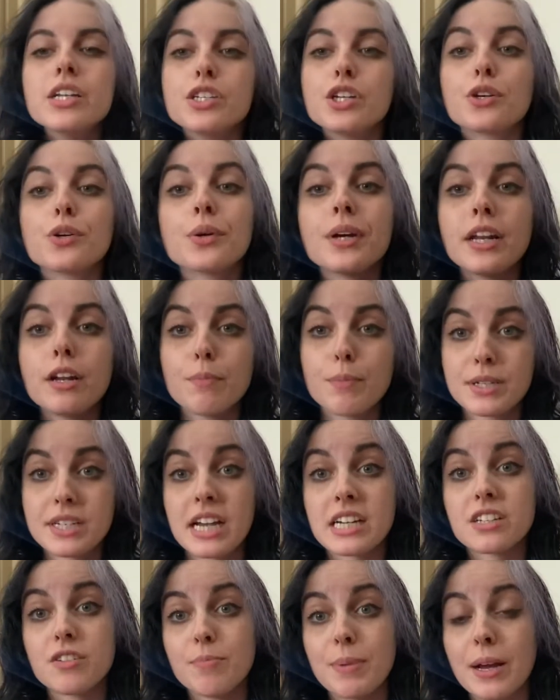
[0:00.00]
to create a
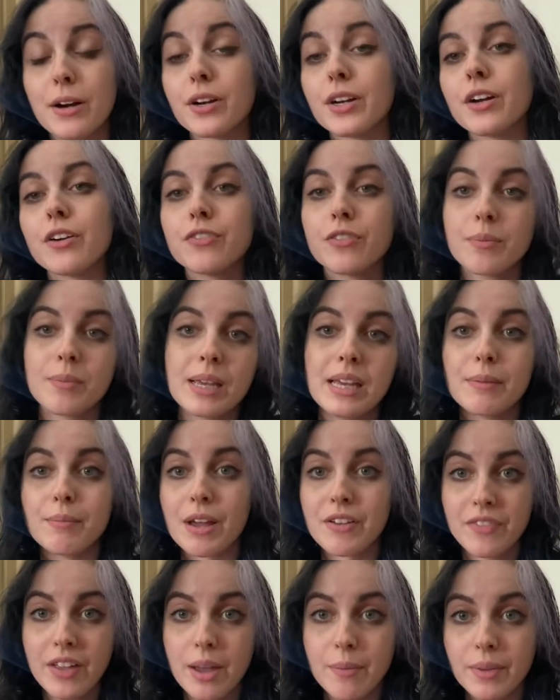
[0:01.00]
protective barrier for me and my
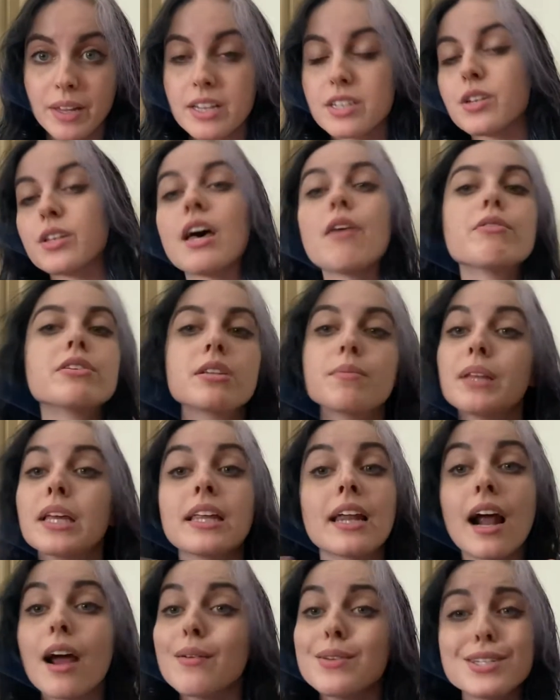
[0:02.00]
family. So that was something
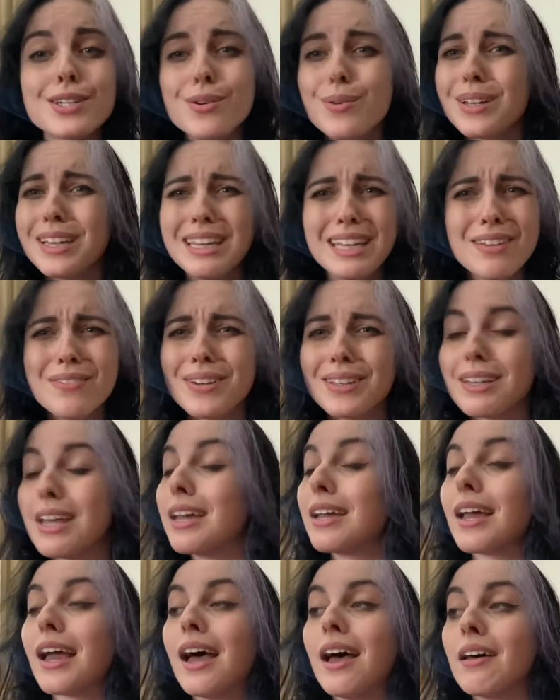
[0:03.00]
that I was doing even
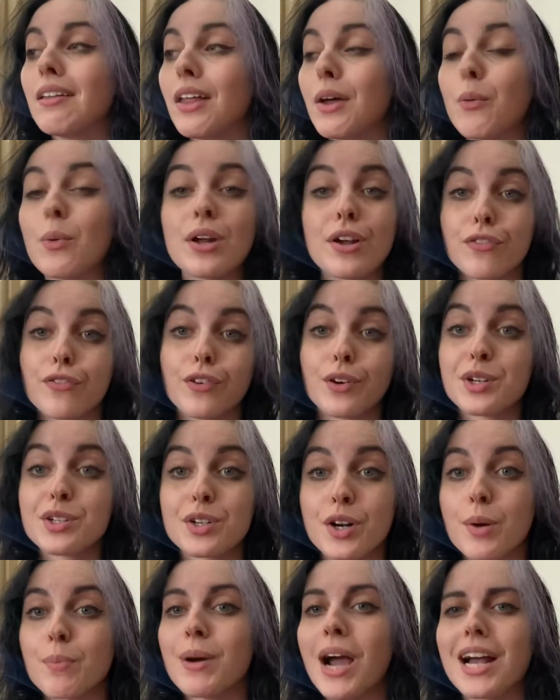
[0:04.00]
like like when I first
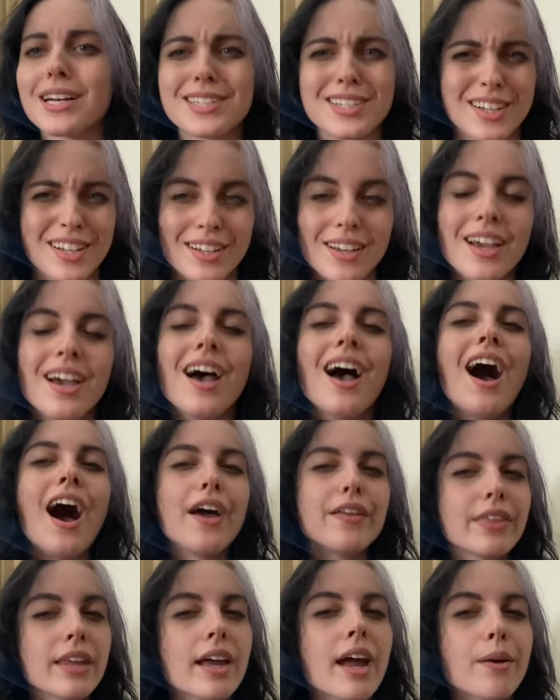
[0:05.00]
started practicing. I
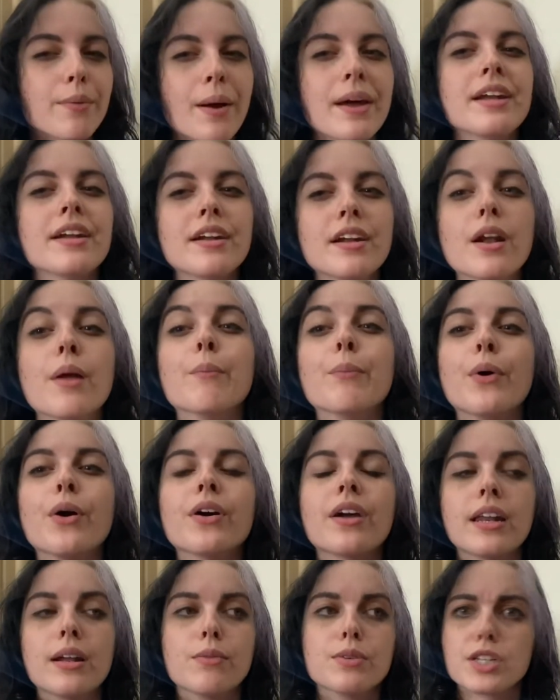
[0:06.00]
think I read it in a book
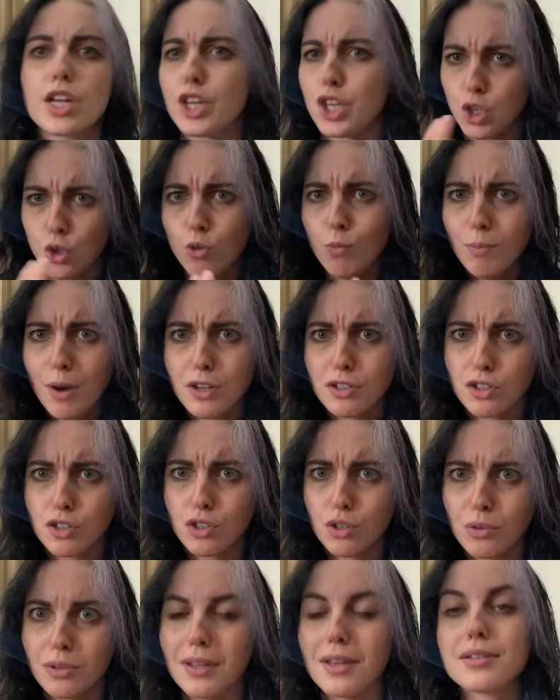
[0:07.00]
and it was like you must
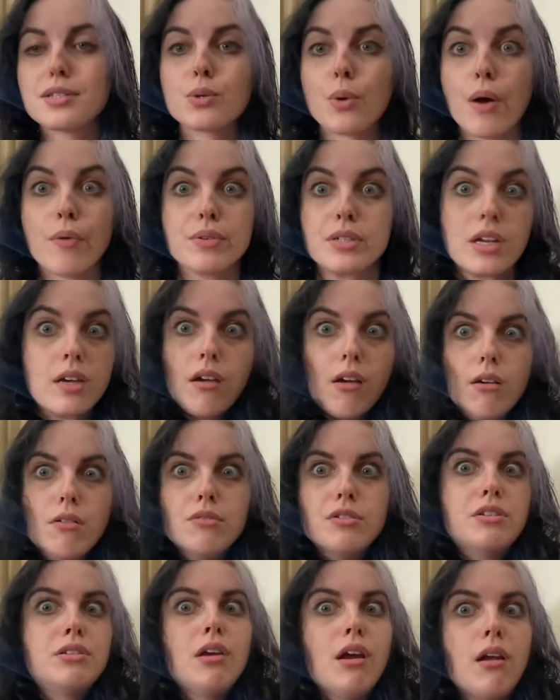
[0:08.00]
do this. So I was like, "Oh
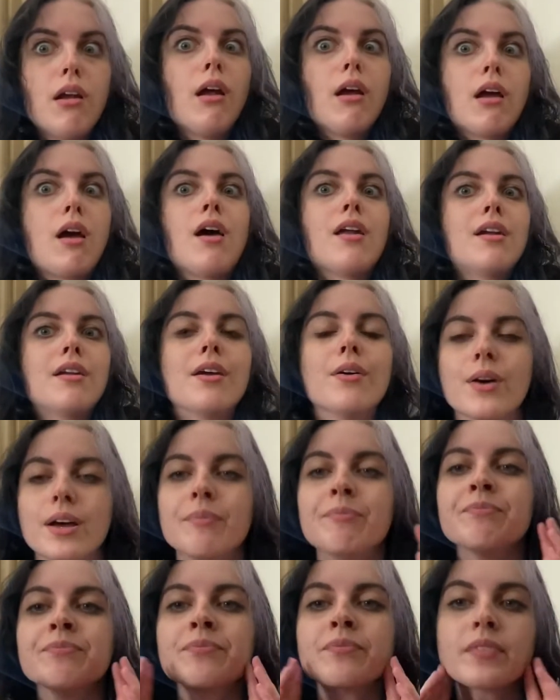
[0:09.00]
shit, I got to do it."